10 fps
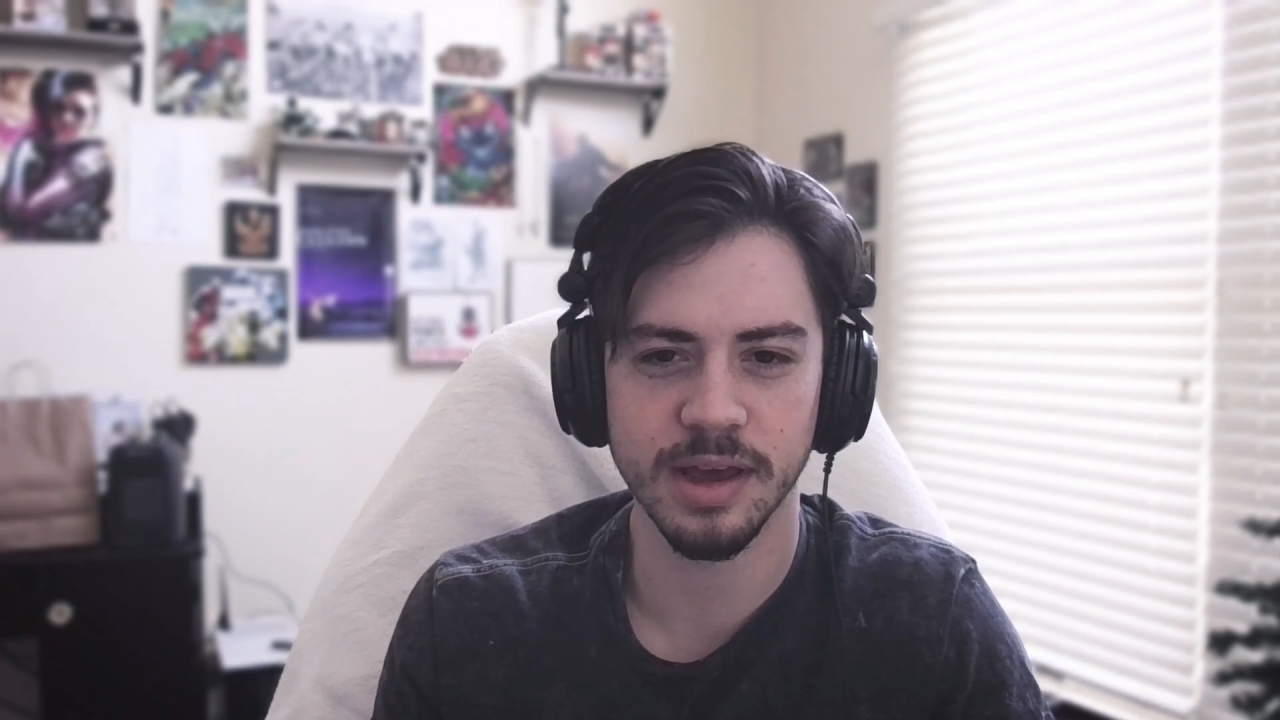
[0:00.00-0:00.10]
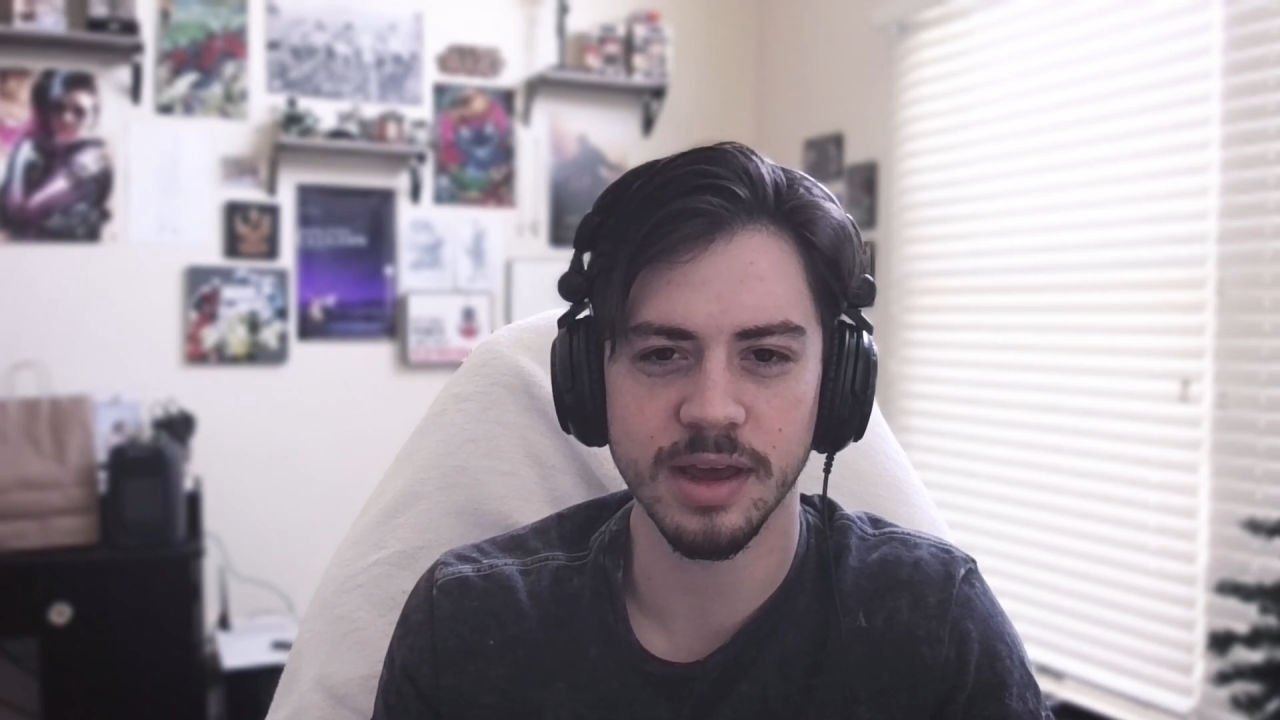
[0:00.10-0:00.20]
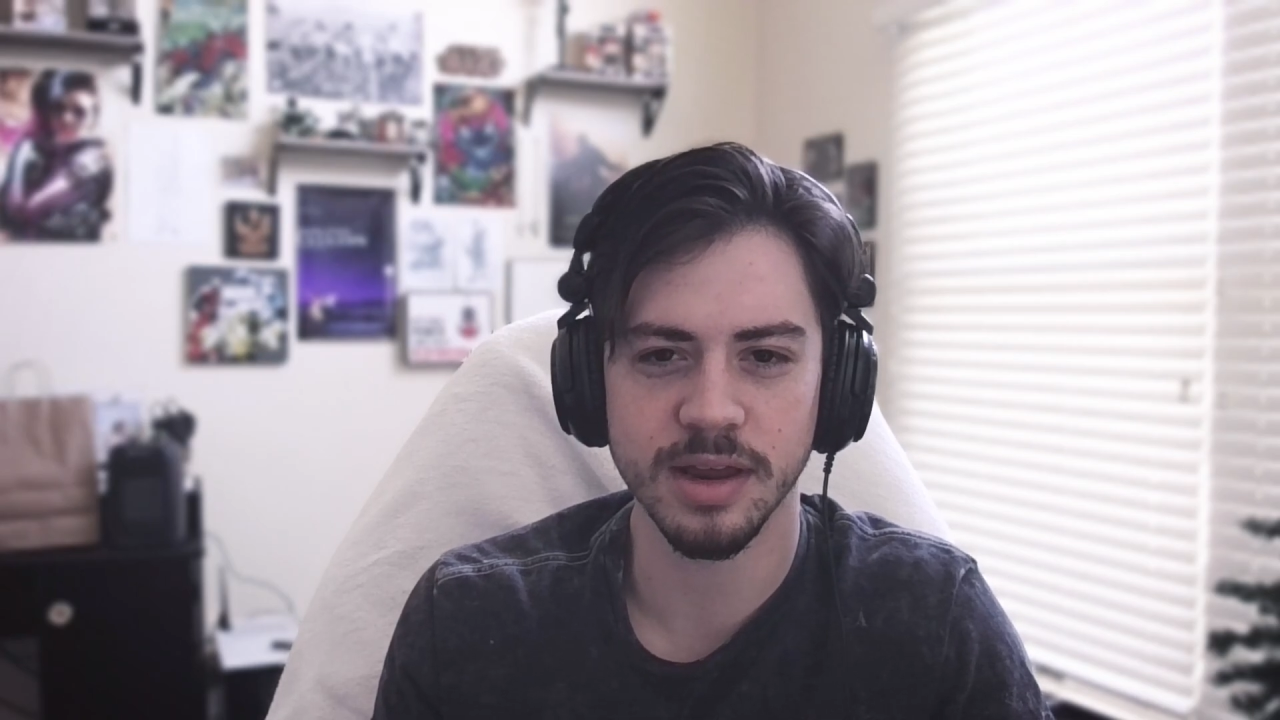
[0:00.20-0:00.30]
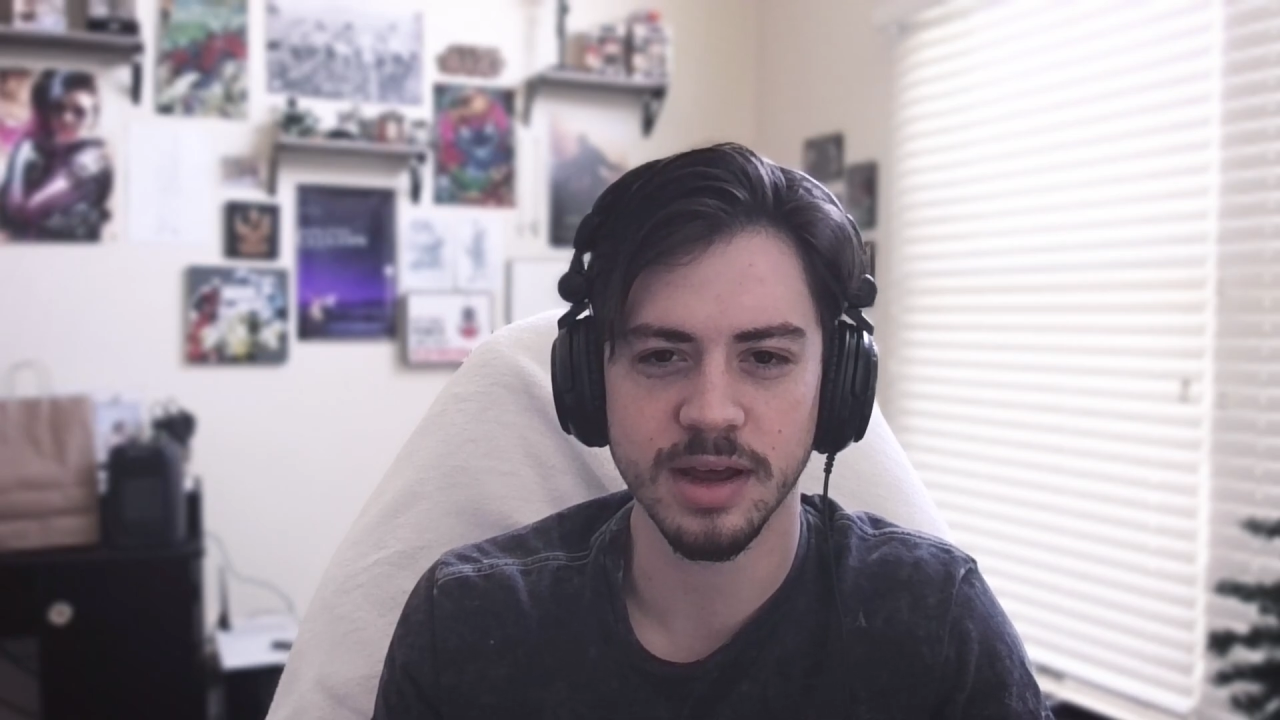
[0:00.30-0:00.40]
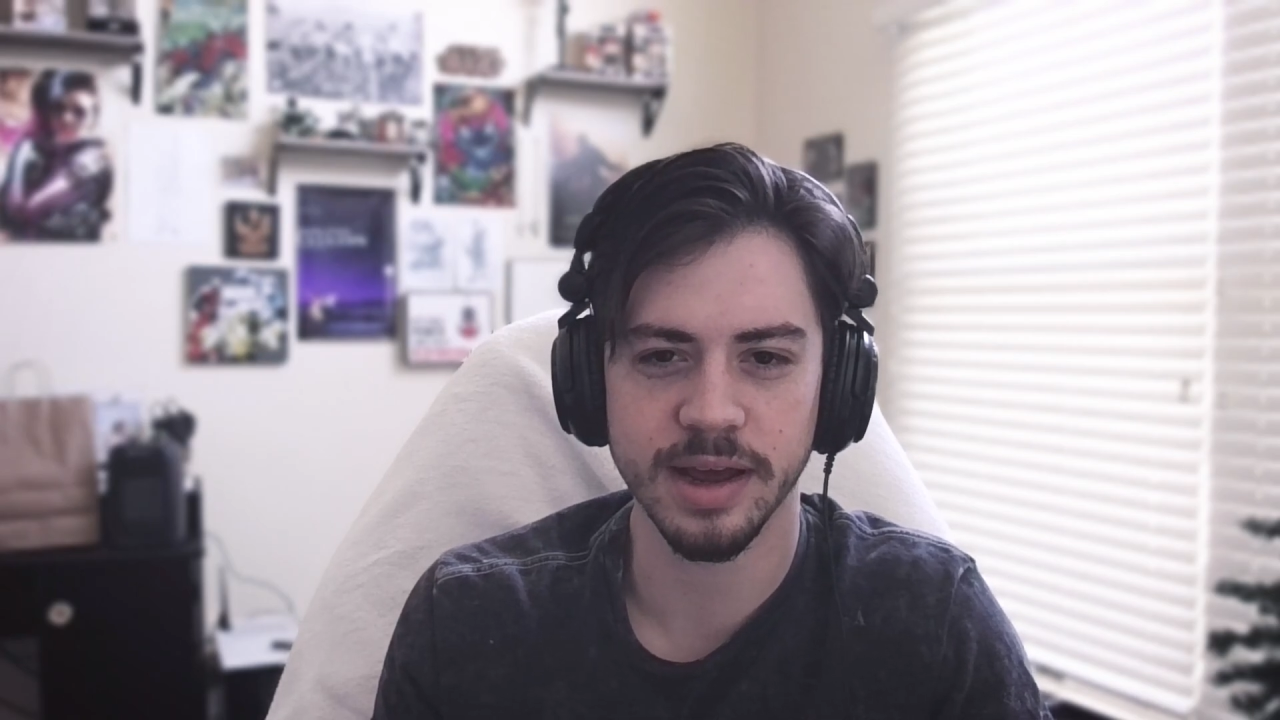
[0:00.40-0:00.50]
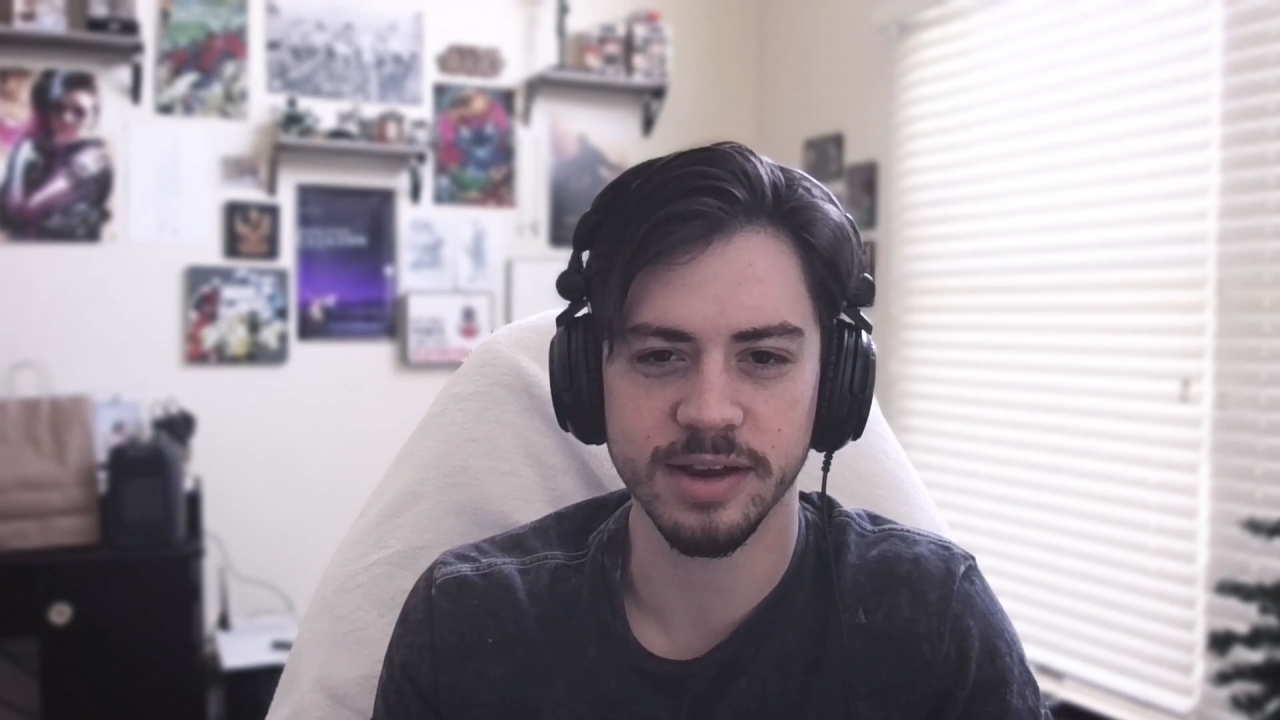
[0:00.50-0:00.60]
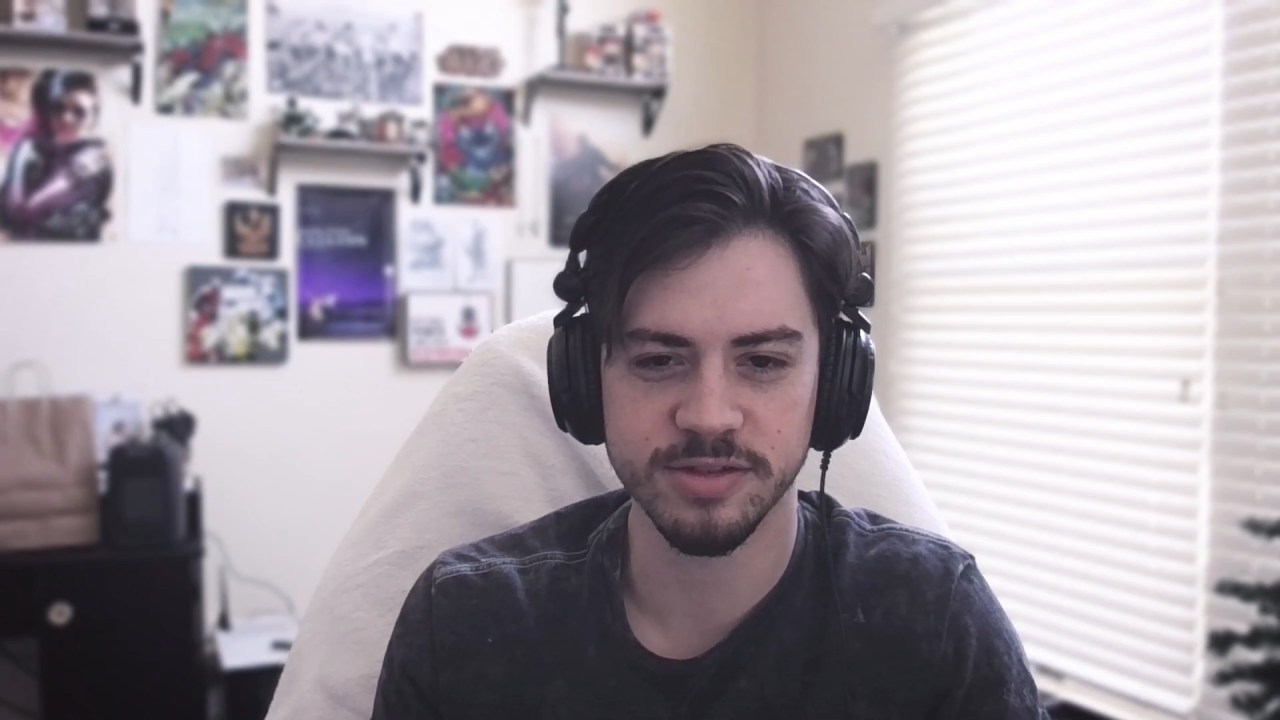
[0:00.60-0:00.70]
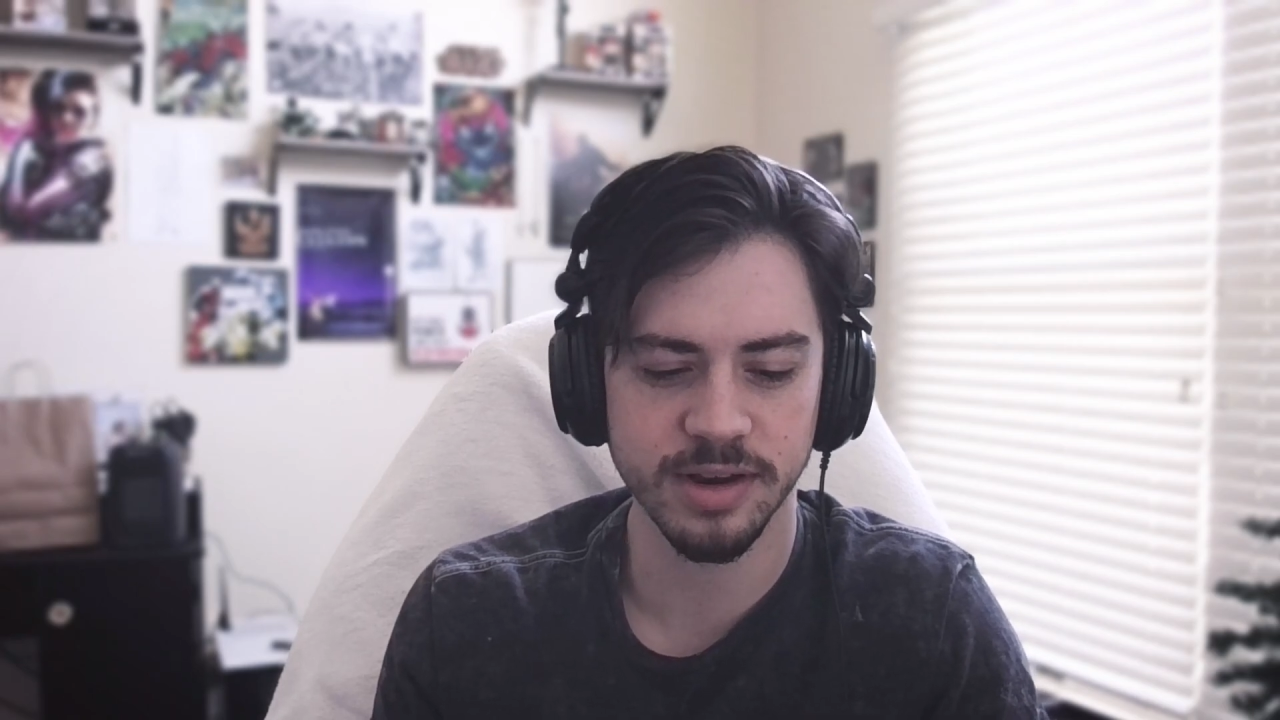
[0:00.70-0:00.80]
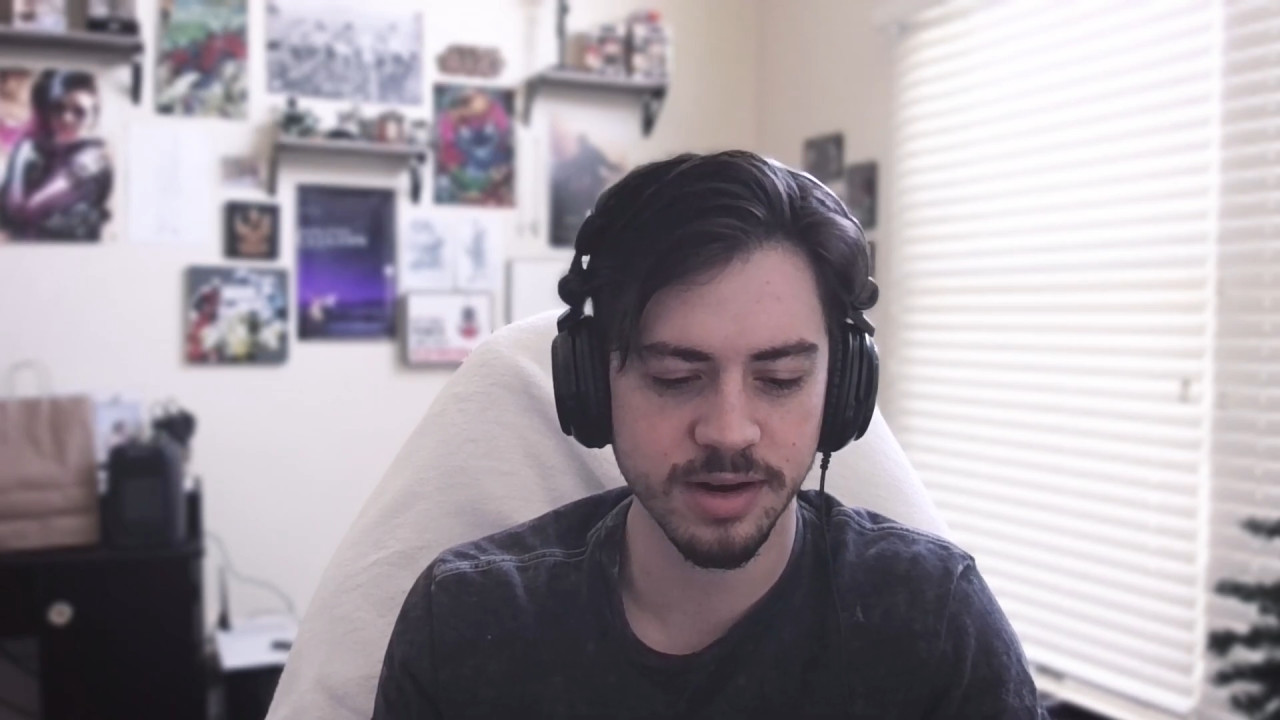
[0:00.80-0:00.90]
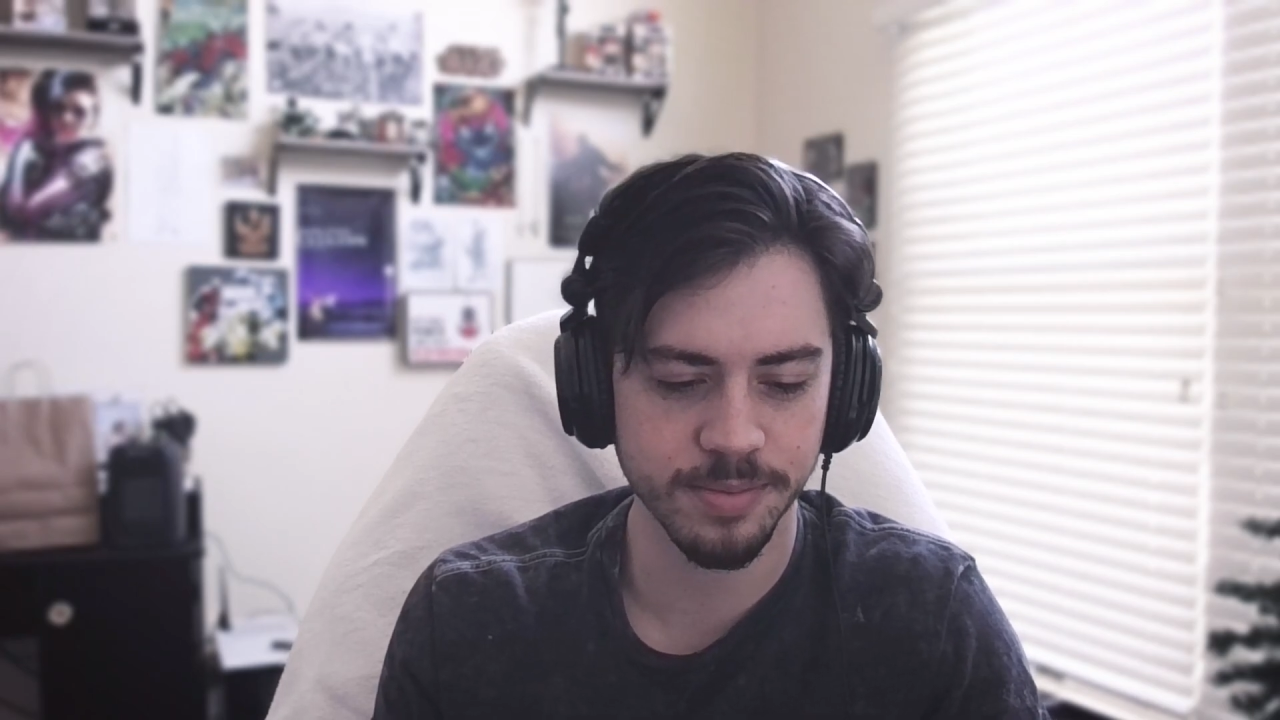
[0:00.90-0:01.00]
and I
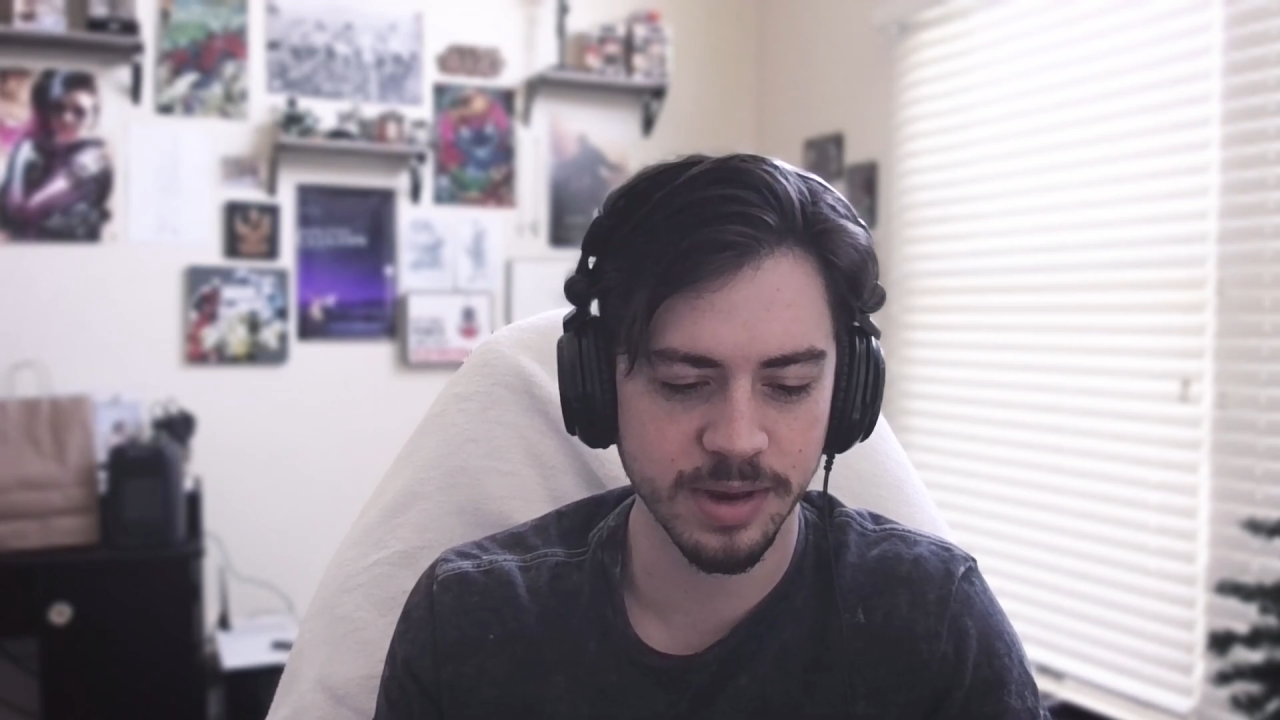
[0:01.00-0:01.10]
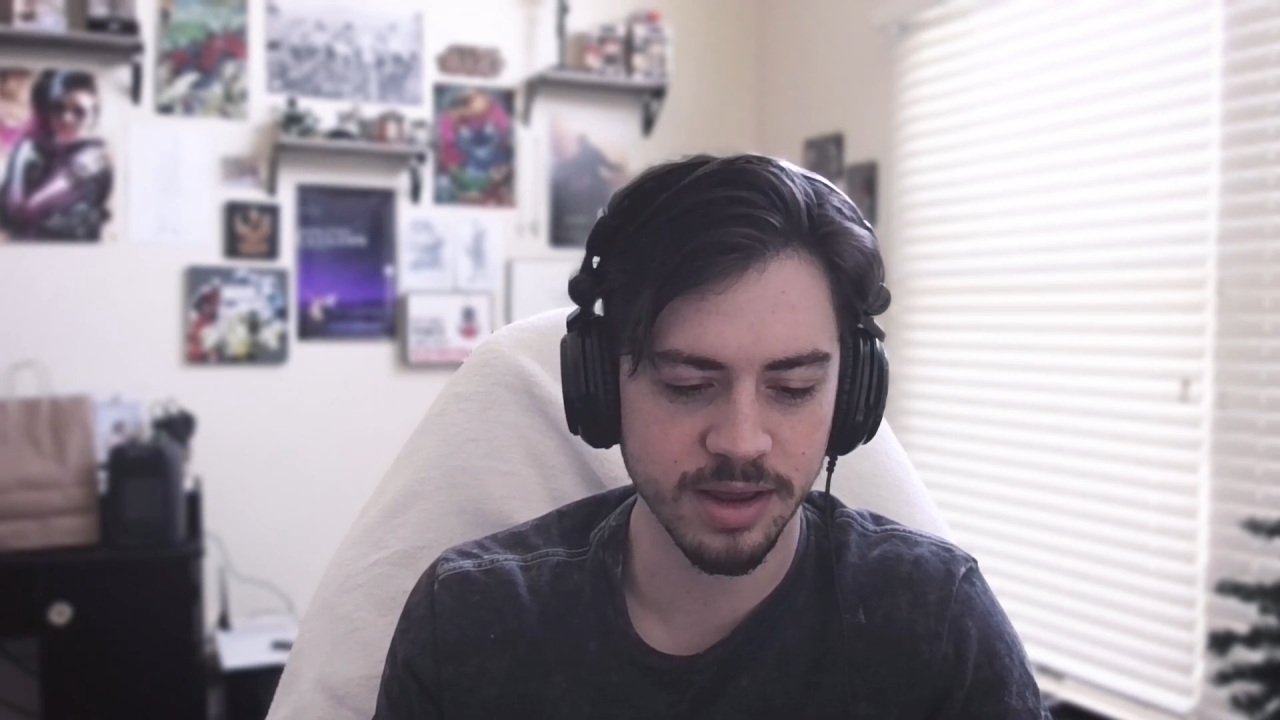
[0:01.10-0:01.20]
actually ended up